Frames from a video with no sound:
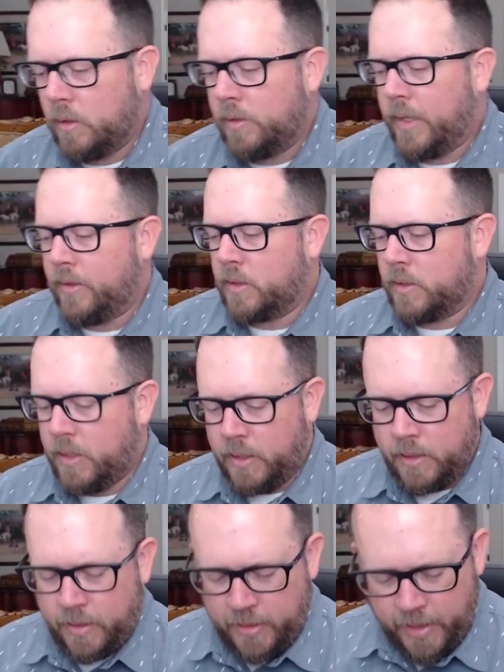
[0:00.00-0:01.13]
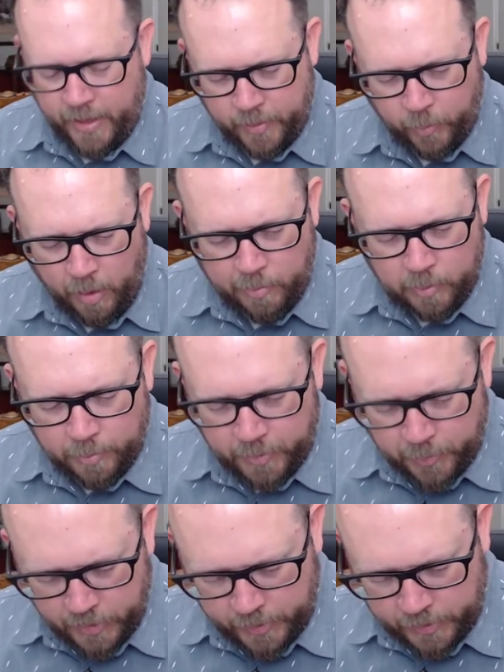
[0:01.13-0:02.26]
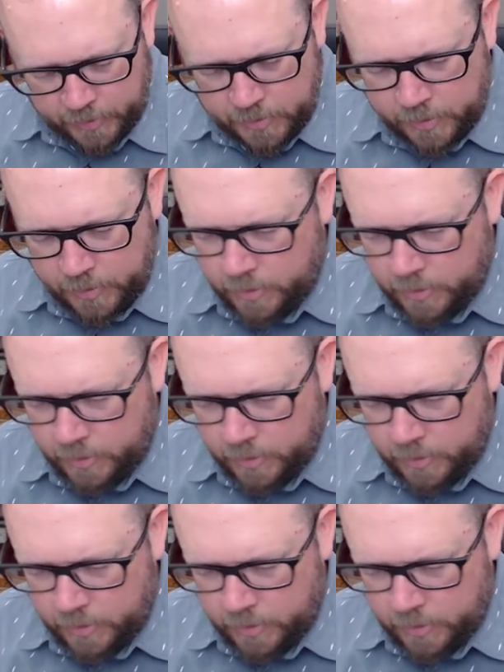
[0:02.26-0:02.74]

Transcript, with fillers: That looks good. And then I can probably put,